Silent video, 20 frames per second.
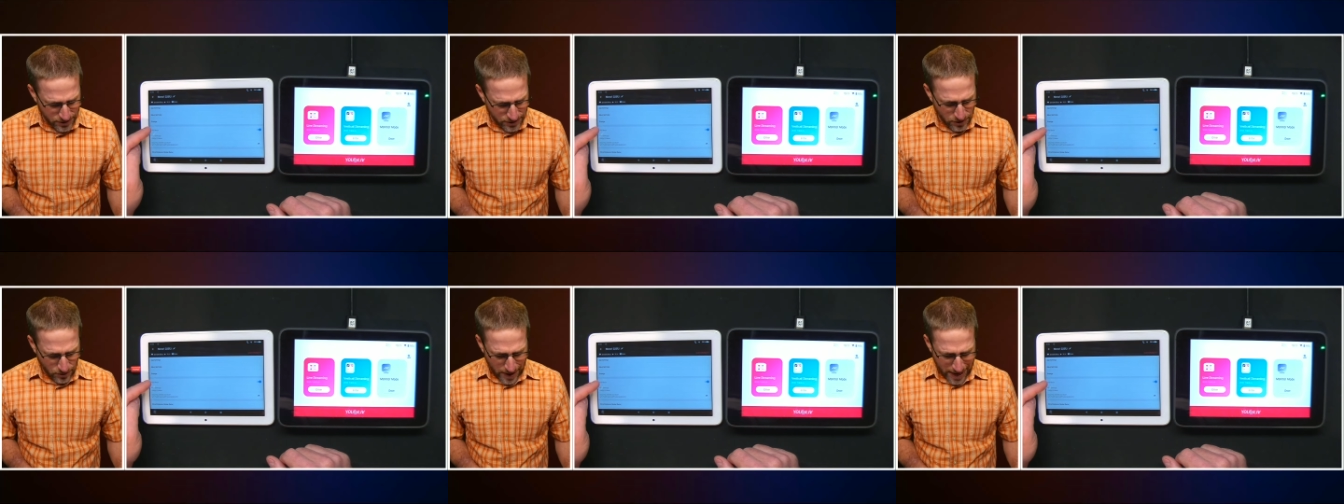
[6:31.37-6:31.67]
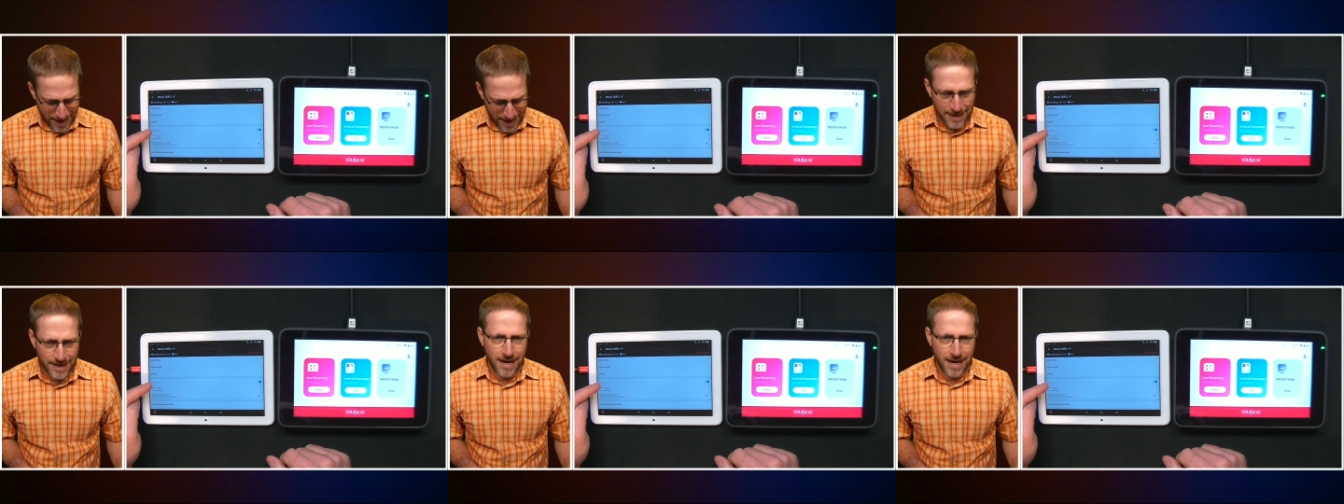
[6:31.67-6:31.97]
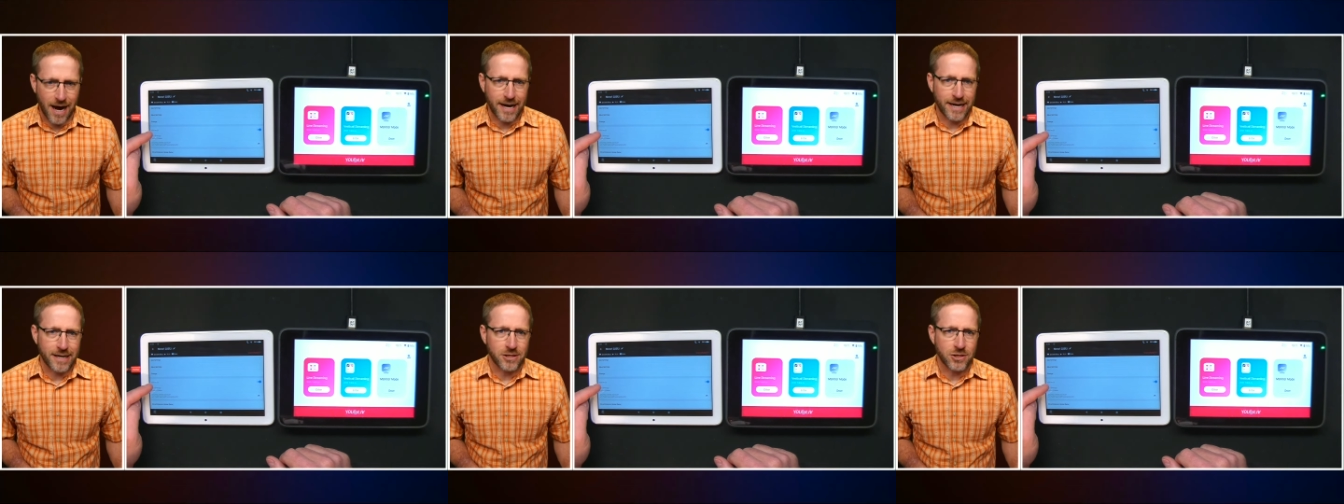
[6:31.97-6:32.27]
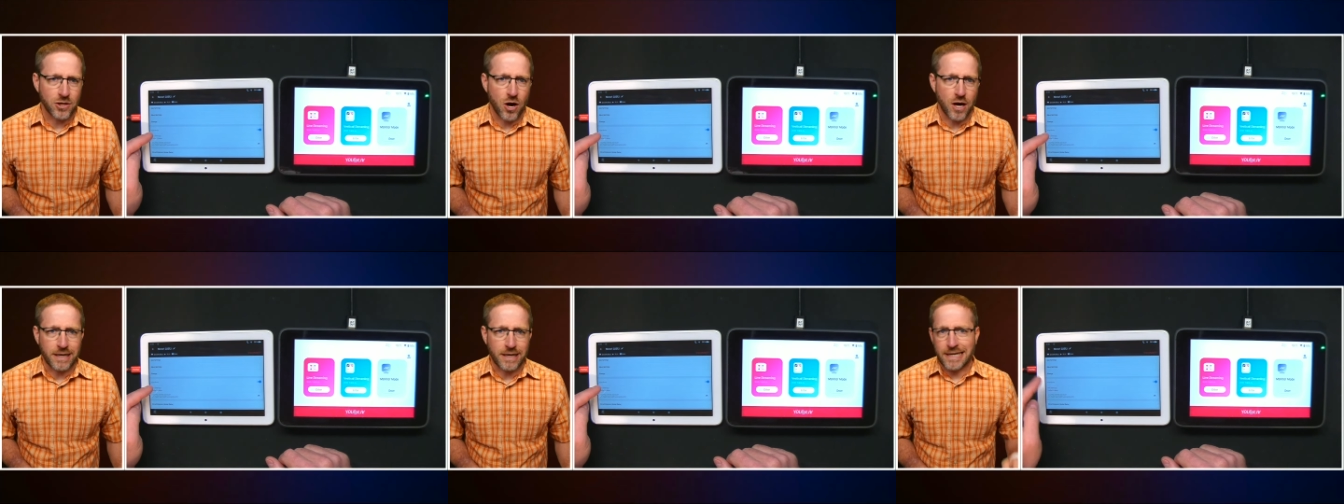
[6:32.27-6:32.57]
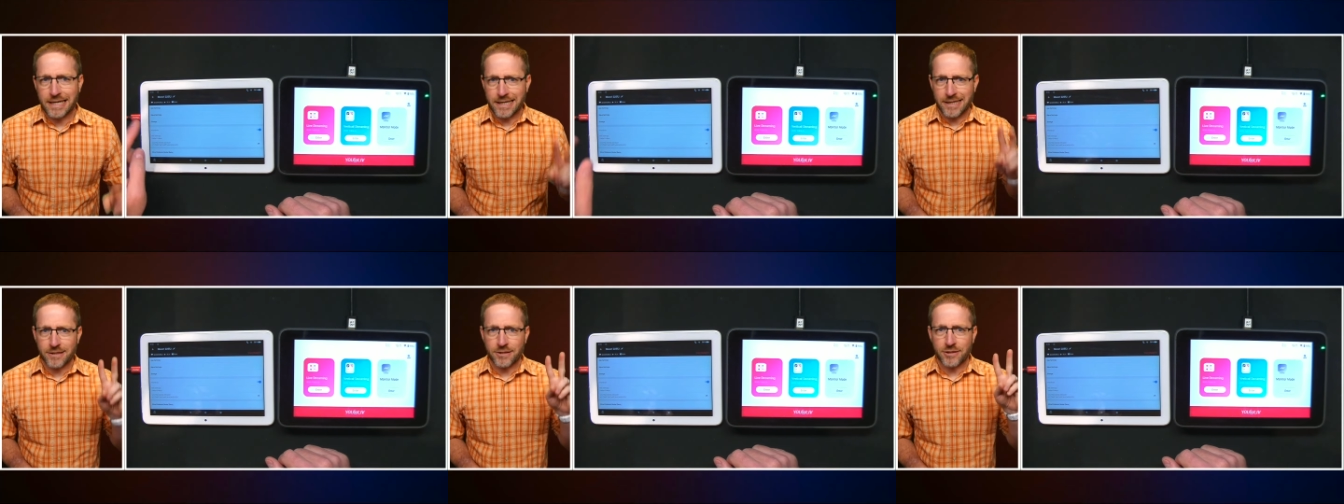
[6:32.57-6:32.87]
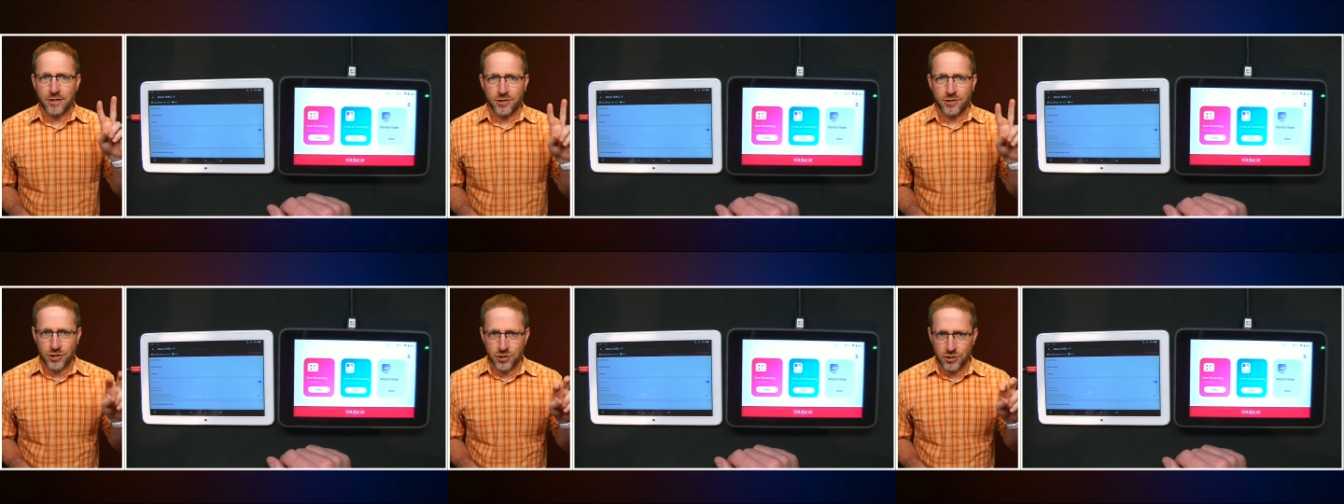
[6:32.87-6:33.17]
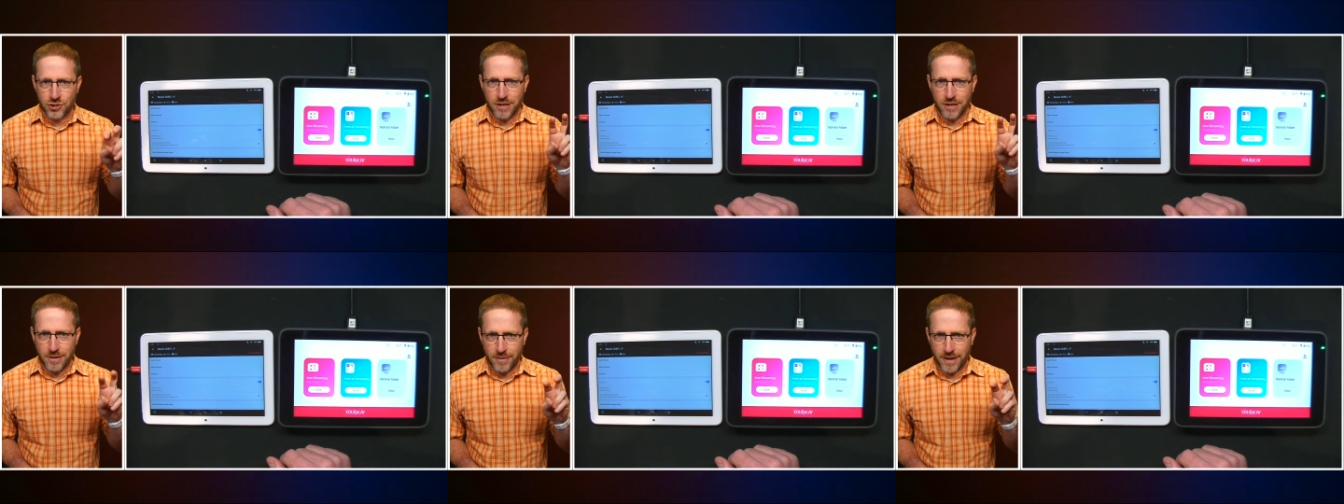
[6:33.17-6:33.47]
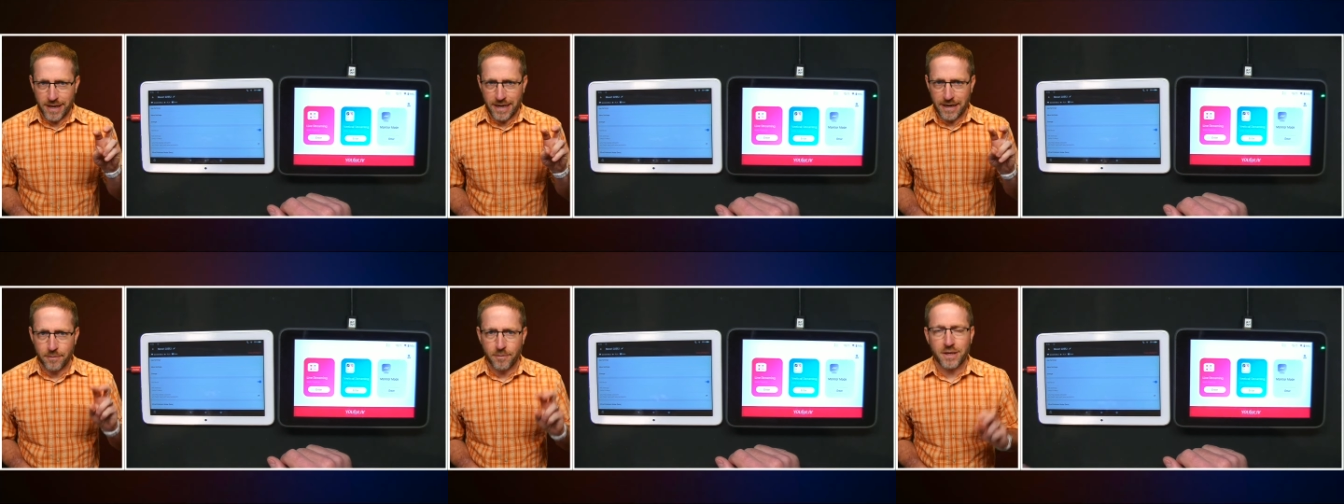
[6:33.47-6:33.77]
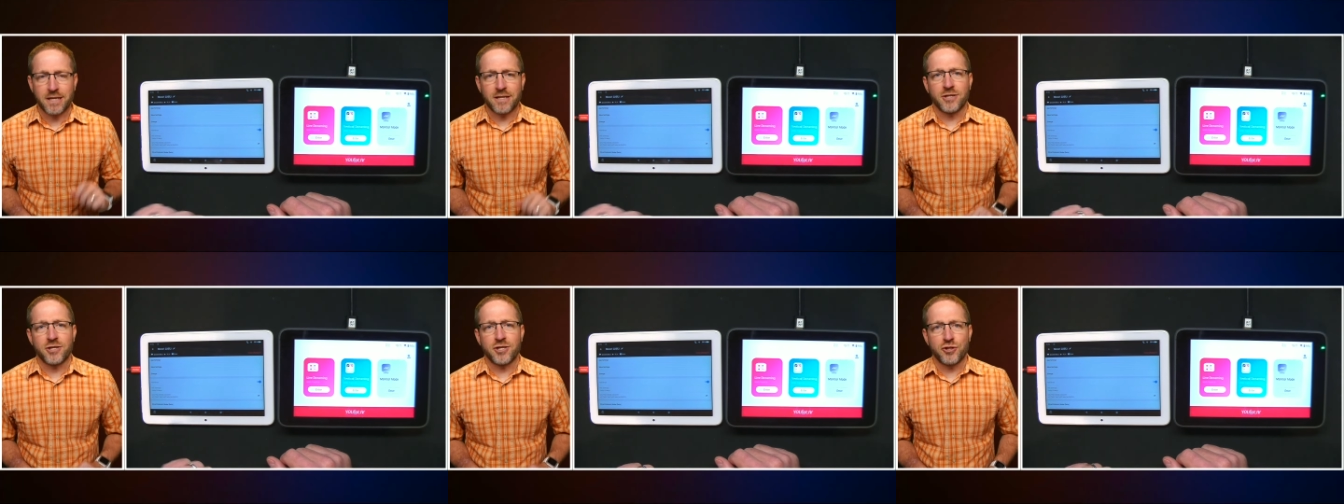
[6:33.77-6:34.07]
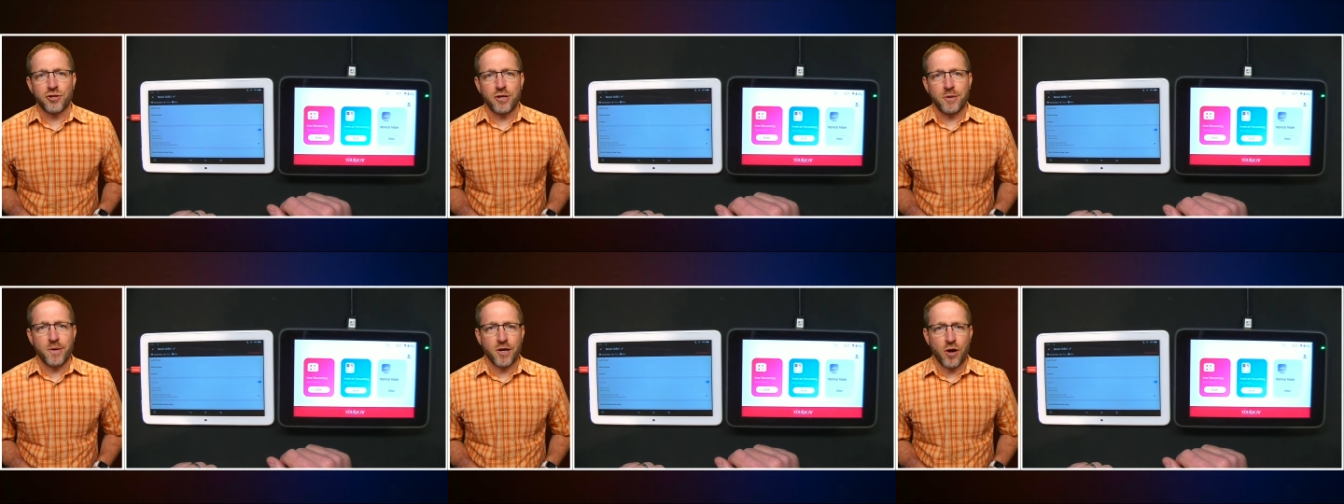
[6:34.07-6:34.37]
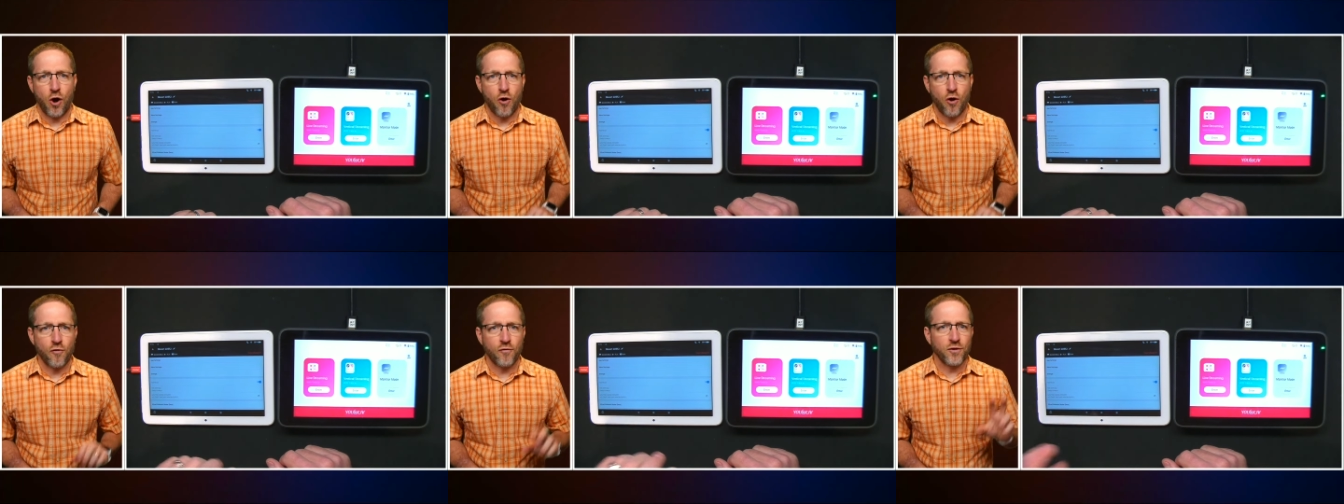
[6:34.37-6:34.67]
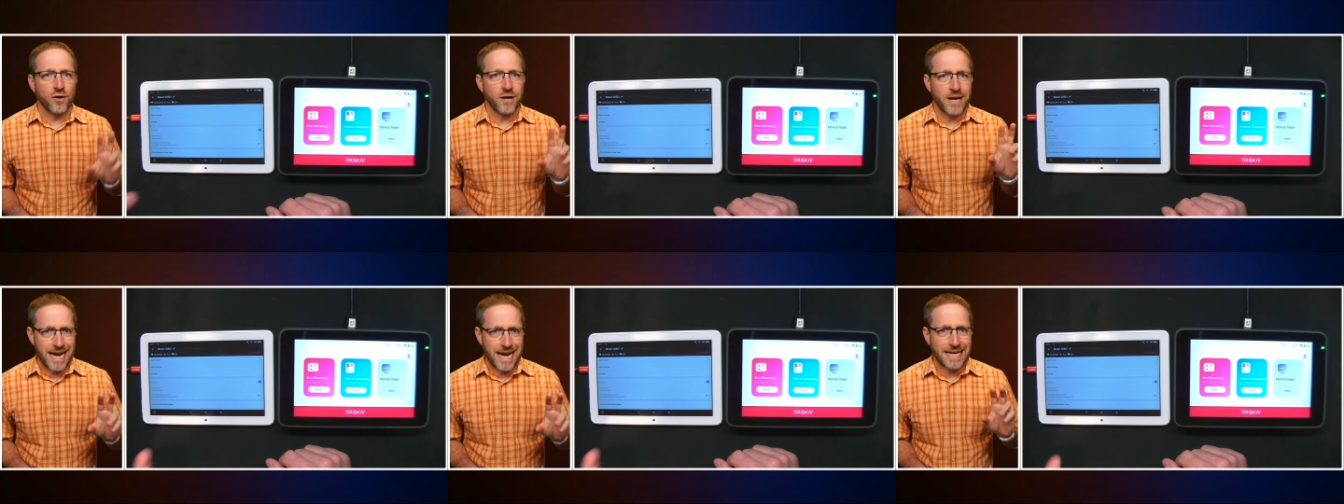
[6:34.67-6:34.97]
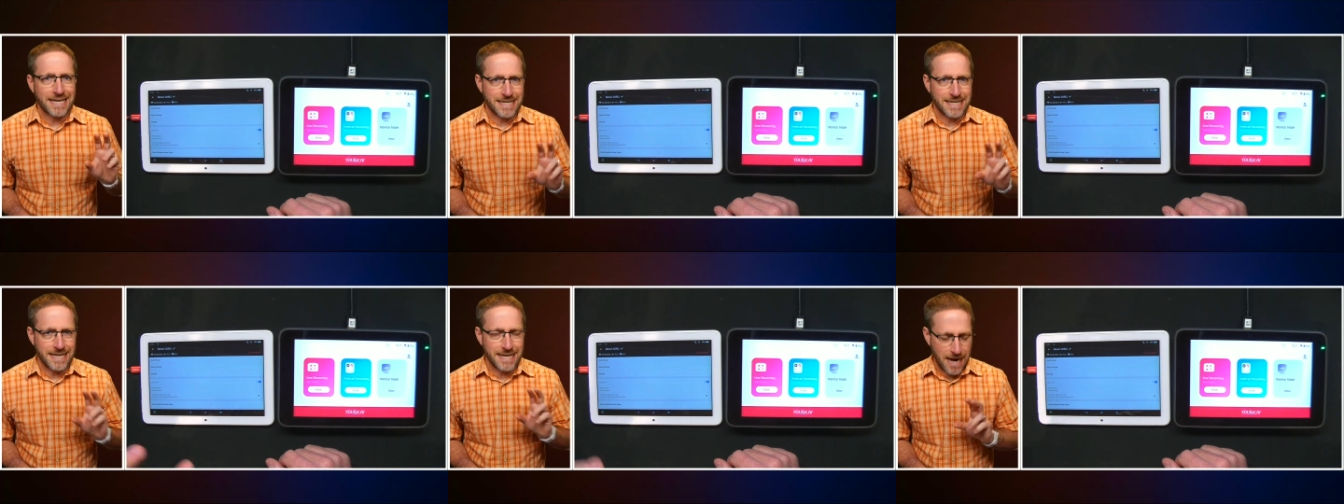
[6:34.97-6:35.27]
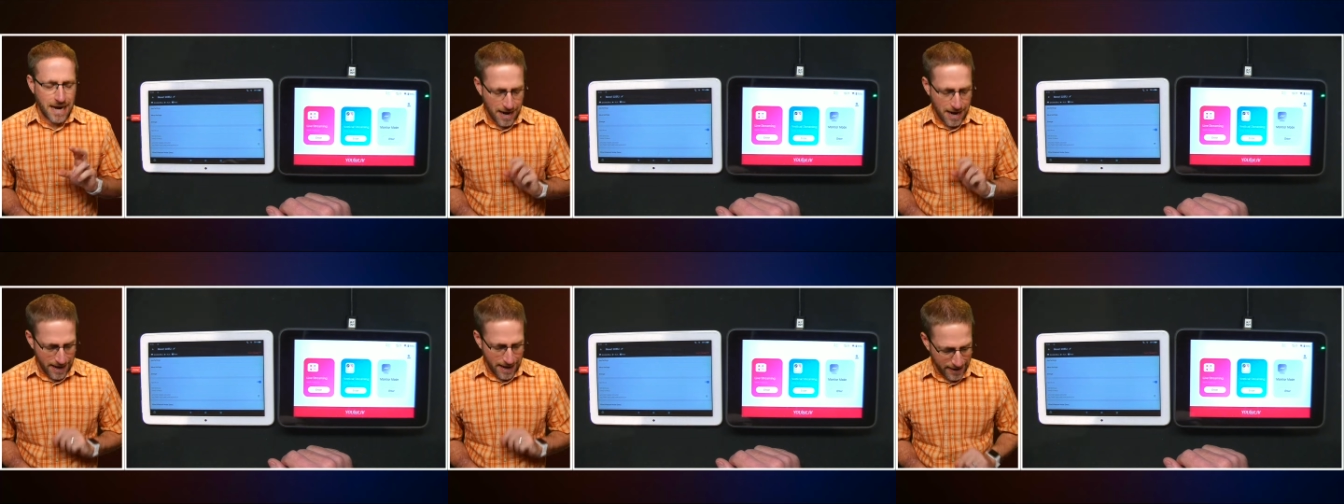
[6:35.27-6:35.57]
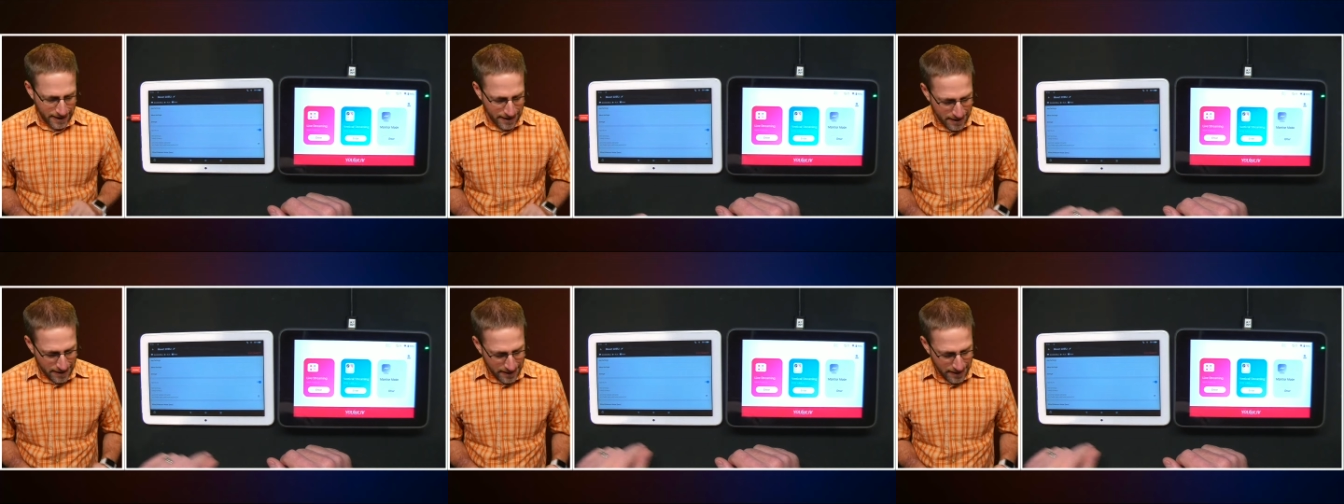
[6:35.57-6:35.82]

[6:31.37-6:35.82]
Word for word: So NDI is on. It is streaming, but it is streaming over NDI.